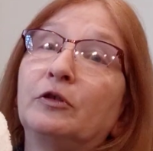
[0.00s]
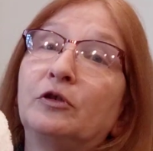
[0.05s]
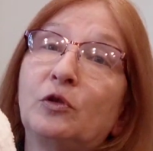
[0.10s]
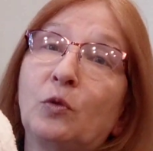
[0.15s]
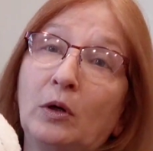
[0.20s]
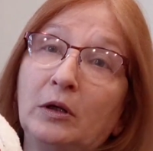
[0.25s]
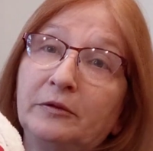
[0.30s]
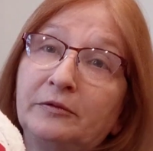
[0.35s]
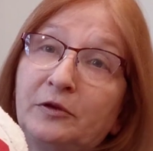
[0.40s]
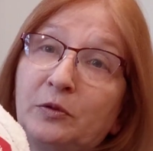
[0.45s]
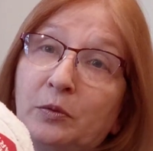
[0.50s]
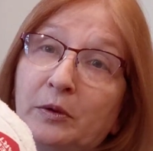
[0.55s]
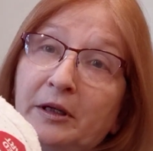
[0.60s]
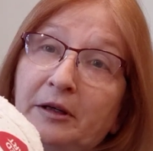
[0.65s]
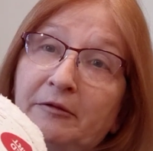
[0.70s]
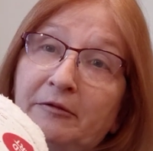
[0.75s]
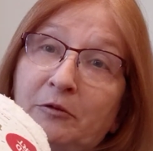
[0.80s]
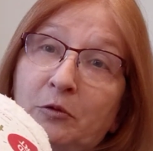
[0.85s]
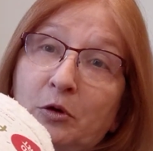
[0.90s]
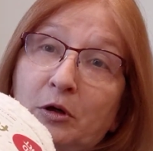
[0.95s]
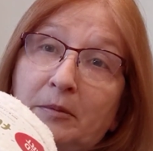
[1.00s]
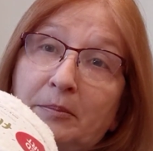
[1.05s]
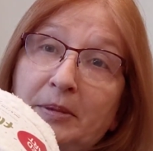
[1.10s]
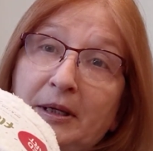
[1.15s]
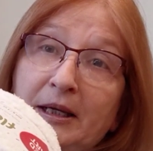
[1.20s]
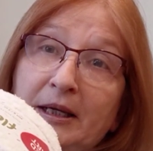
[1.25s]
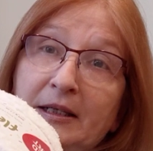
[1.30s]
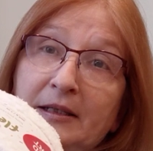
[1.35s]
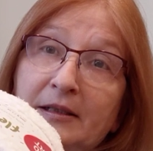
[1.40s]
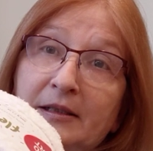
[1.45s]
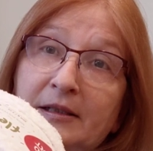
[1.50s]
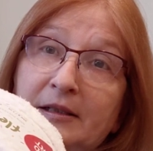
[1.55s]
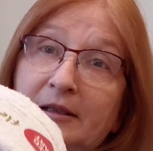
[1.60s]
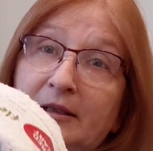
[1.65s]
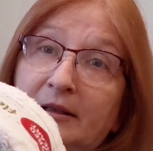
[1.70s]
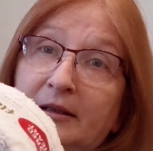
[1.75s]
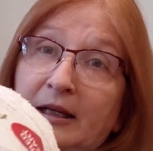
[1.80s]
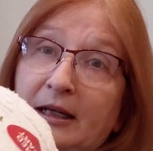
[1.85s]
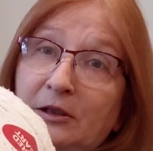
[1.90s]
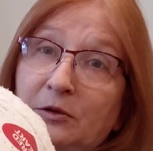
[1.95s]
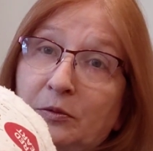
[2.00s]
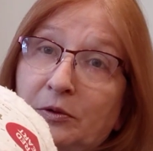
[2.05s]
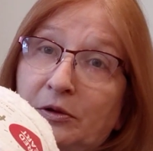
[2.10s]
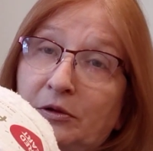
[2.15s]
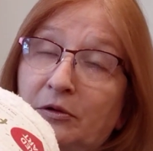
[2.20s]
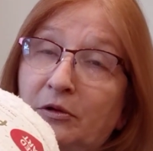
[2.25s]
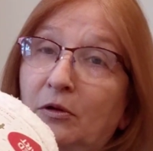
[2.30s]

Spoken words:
$12.24 a piece. That's what they're